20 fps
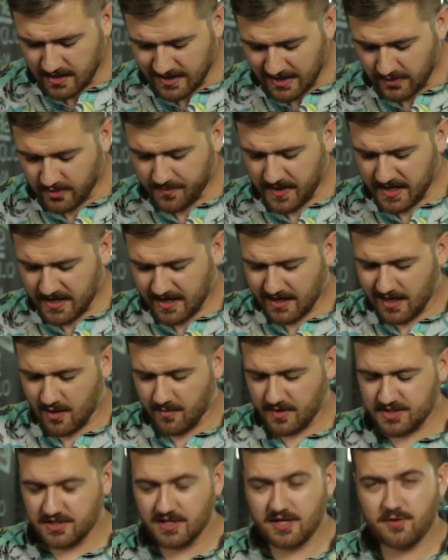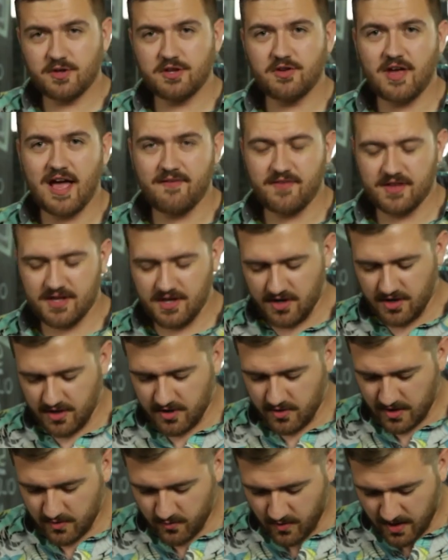Now, depending on how much liquid you have in here,
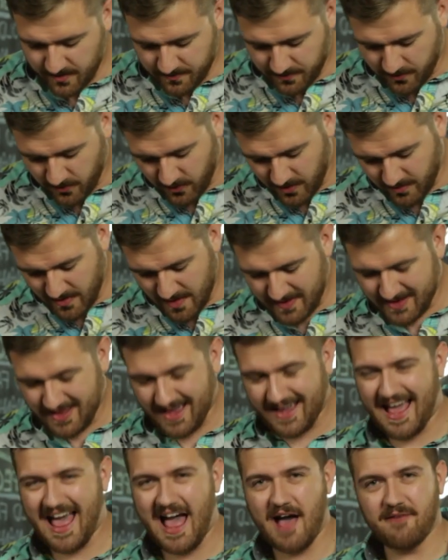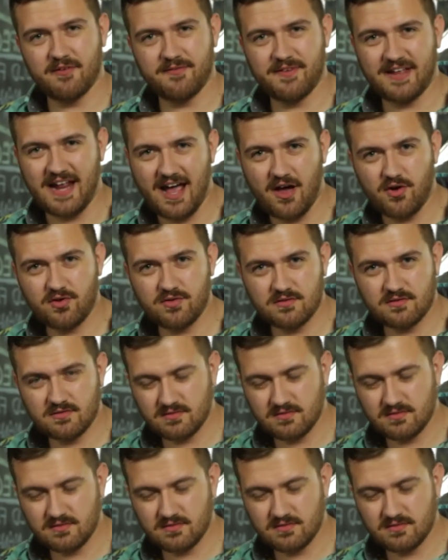you're gonna wanna pour maybe like half of it out.